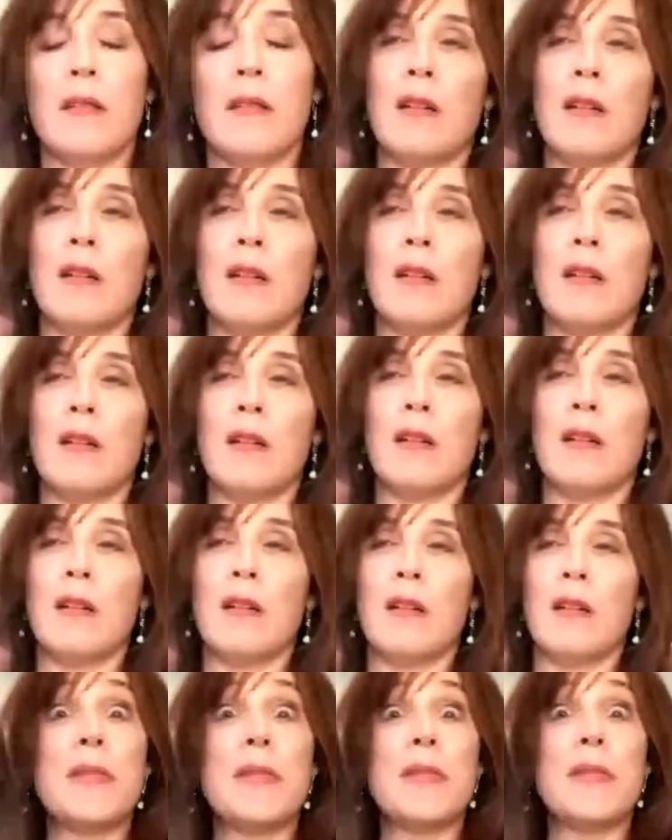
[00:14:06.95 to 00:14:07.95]
a
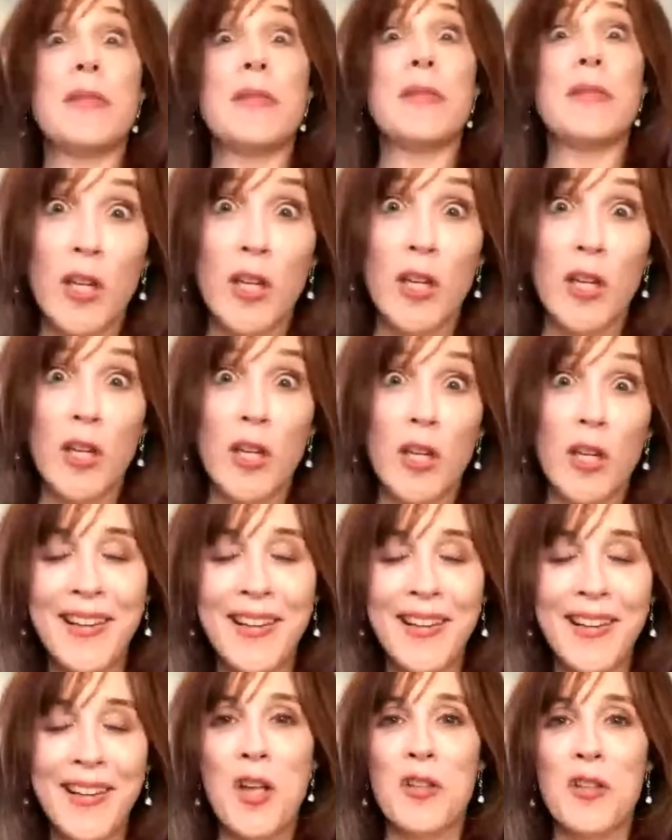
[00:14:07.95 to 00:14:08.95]
temptation
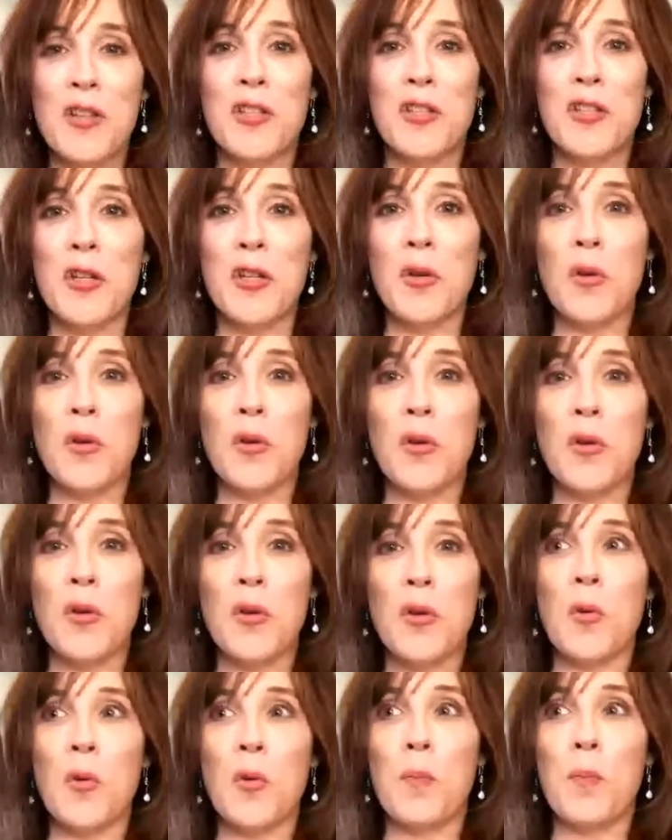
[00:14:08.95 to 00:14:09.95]

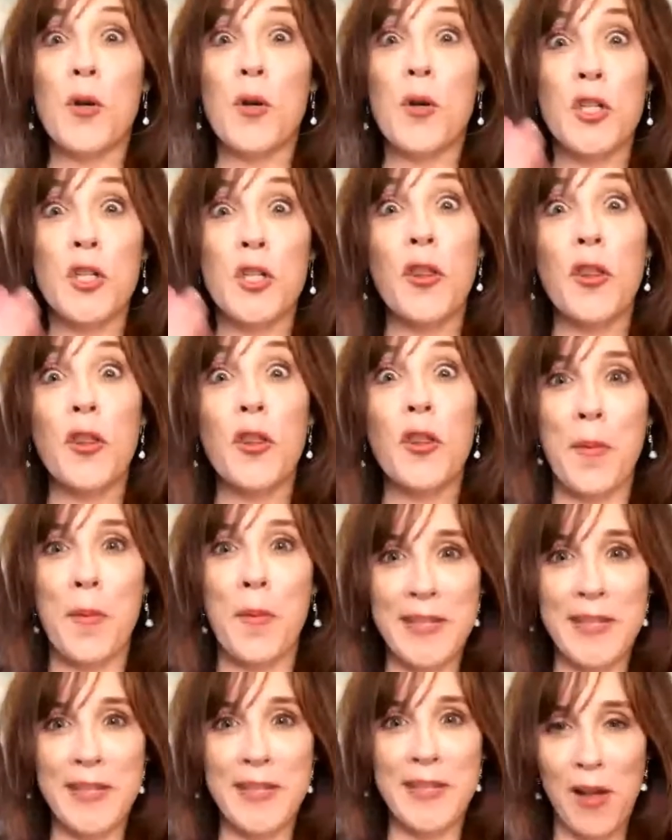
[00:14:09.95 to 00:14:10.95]
to push other
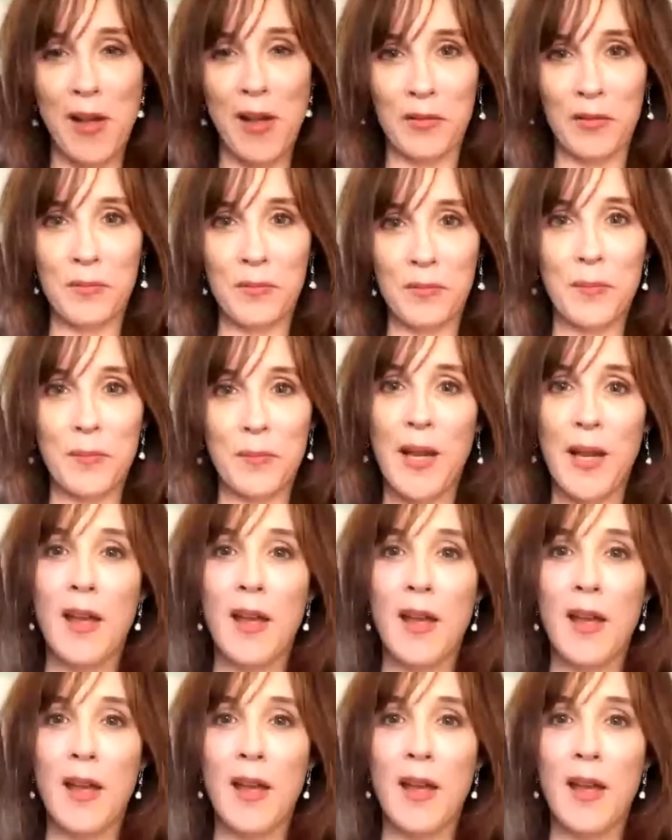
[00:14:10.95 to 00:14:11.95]
women down
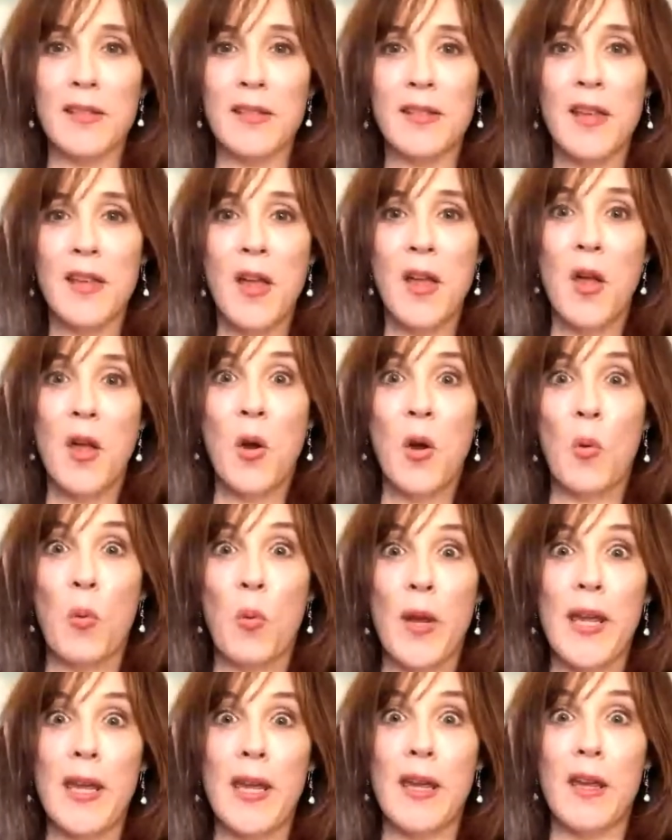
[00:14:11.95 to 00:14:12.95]
because
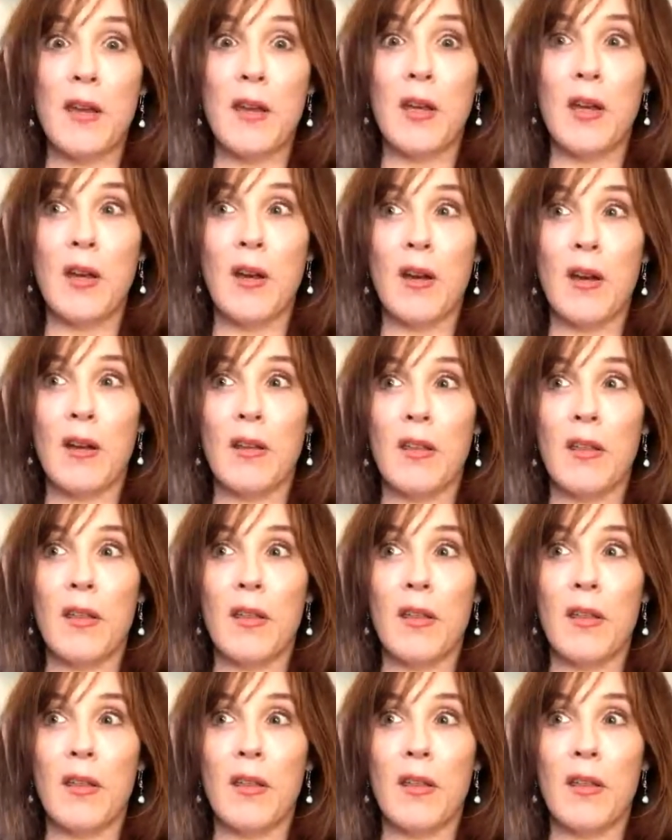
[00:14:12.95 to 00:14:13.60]
we